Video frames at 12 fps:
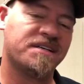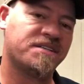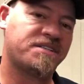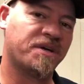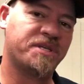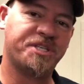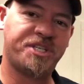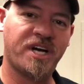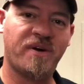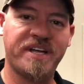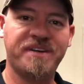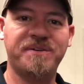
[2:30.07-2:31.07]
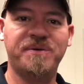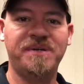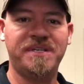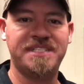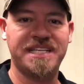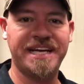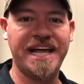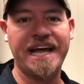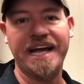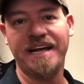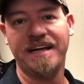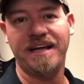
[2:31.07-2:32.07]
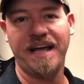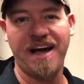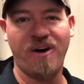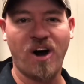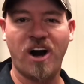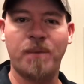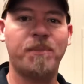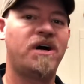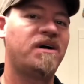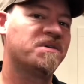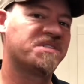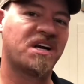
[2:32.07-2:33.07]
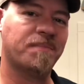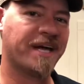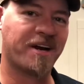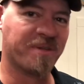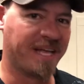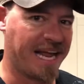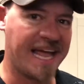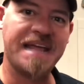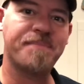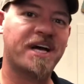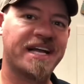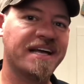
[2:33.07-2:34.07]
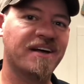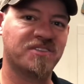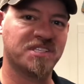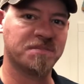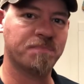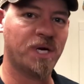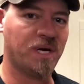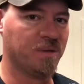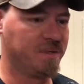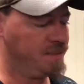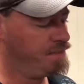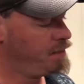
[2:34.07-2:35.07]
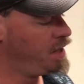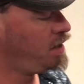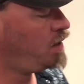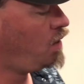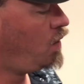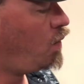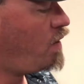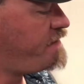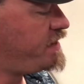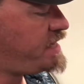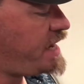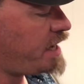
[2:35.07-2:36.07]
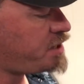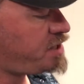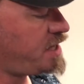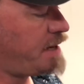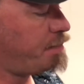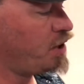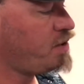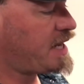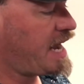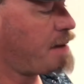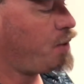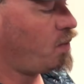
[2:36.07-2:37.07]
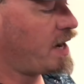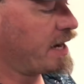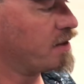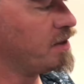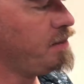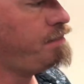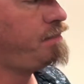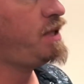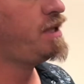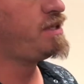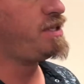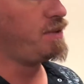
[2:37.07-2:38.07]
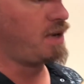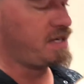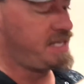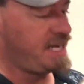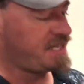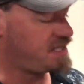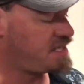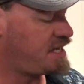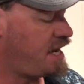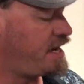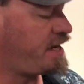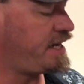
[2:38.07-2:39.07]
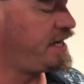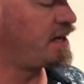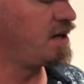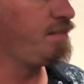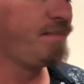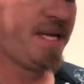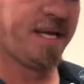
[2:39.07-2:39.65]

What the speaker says: So to show you today how our balls are better than anybody else's balls, we've attached a blue Cable Wrangler to our test stand here.